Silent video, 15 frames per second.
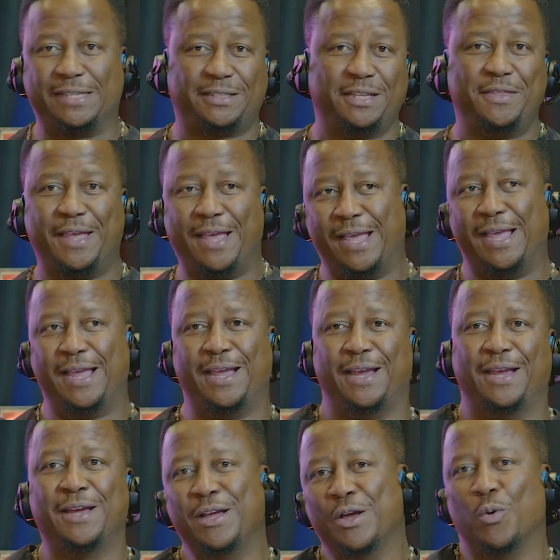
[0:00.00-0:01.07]
in the
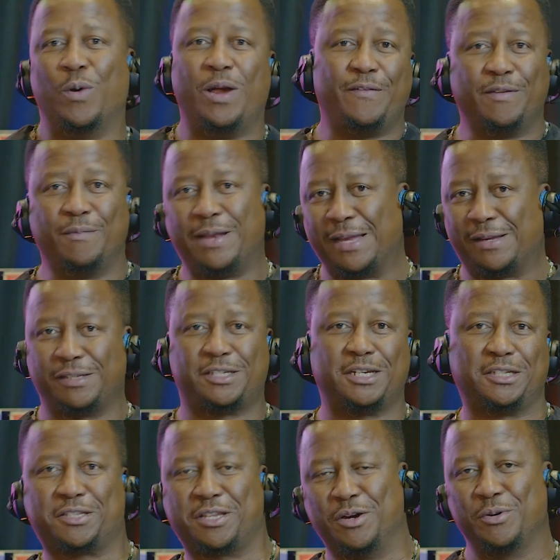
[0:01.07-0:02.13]
air. Wave them like you
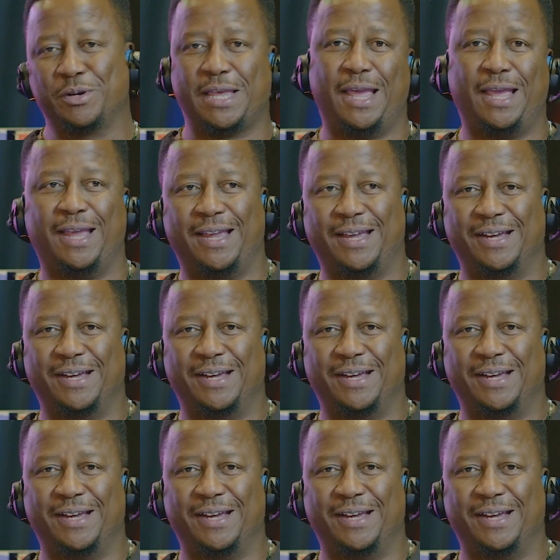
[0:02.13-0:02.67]
just don't care.